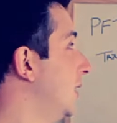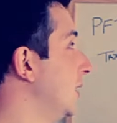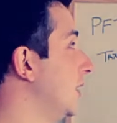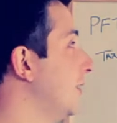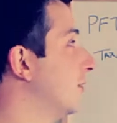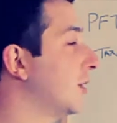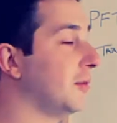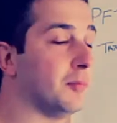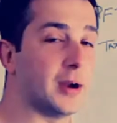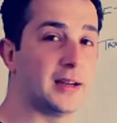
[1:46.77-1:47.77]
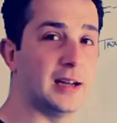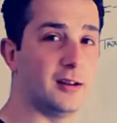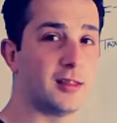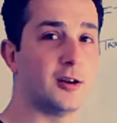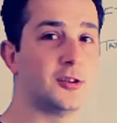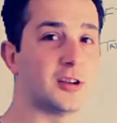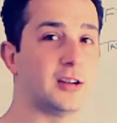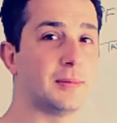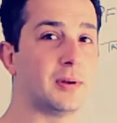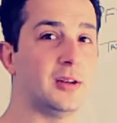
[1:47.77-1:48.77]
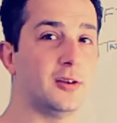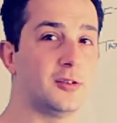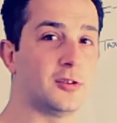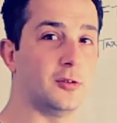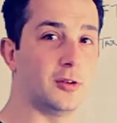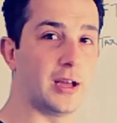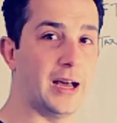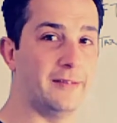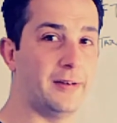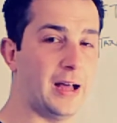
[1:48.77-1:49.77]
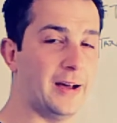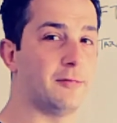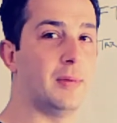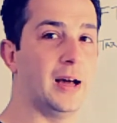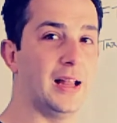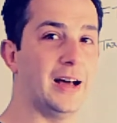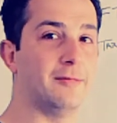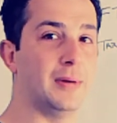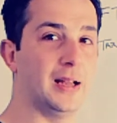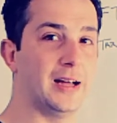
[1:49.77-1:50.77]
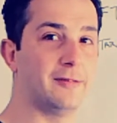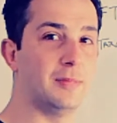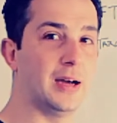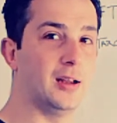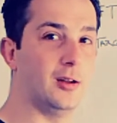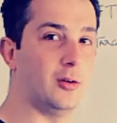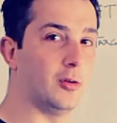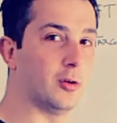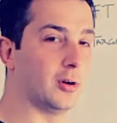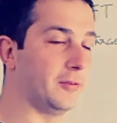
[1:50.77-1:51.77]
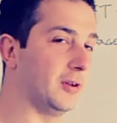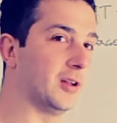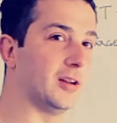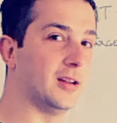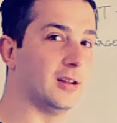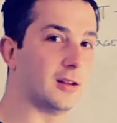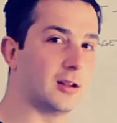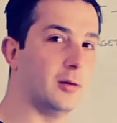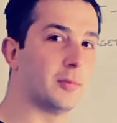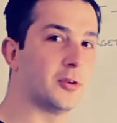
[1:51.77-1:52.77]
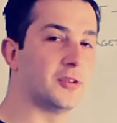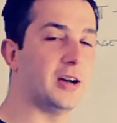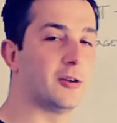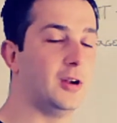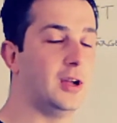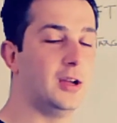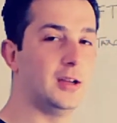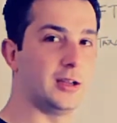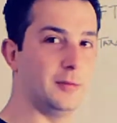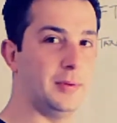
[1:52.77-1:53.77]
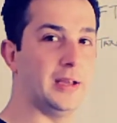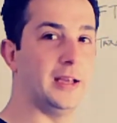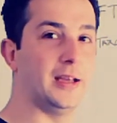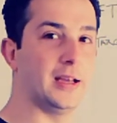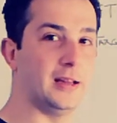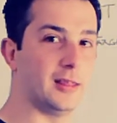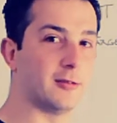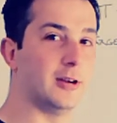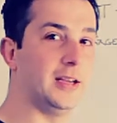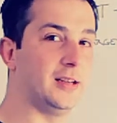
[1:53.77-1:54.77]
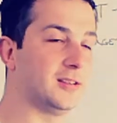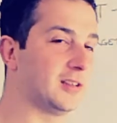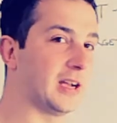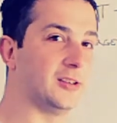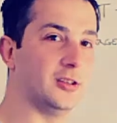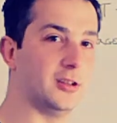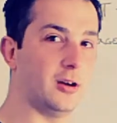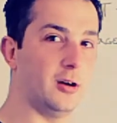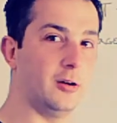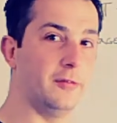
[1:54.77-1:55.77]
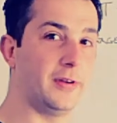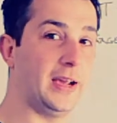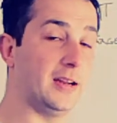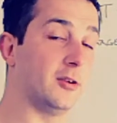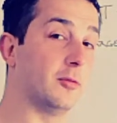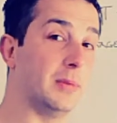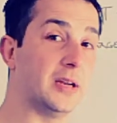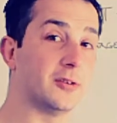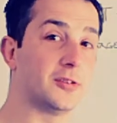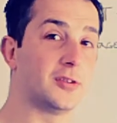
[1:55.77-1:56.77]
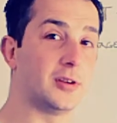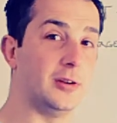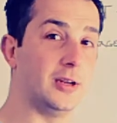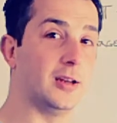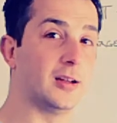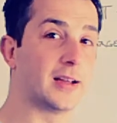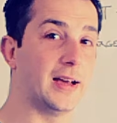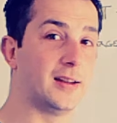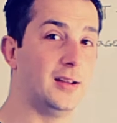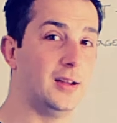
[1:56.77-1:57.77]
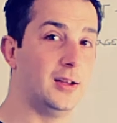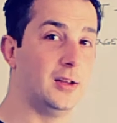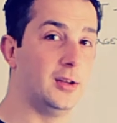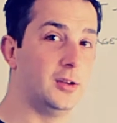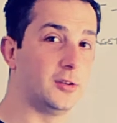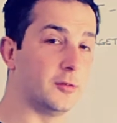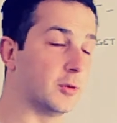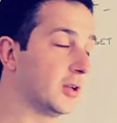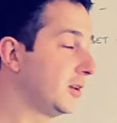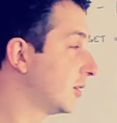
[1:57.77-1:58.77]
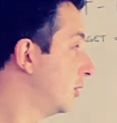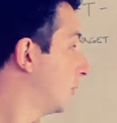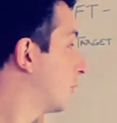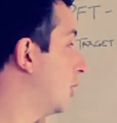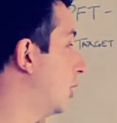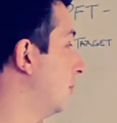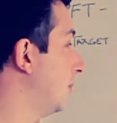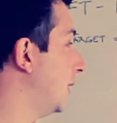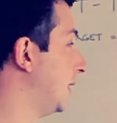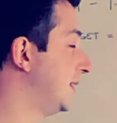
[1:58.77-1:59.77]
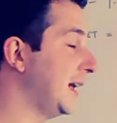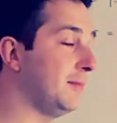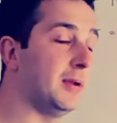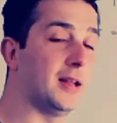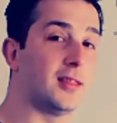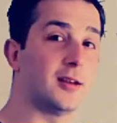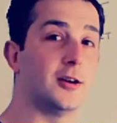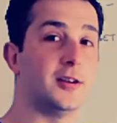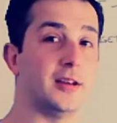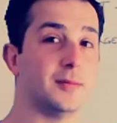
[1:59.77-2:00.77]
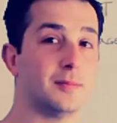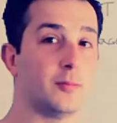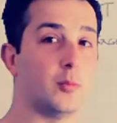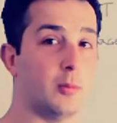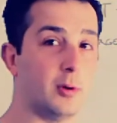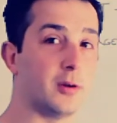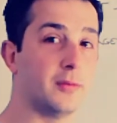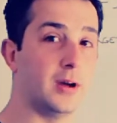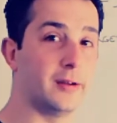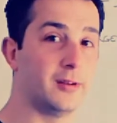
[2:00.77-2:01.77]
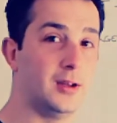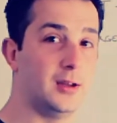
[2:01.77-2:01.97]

you can either break down in thirds, so I typically do it, so you have half mile, half mile, half mile, or if you're looking at the kilometers an hour, you'd be in 3 sections of 800 meters you need to look at. So if we're looking to go from a 10 minute 30, 1.5,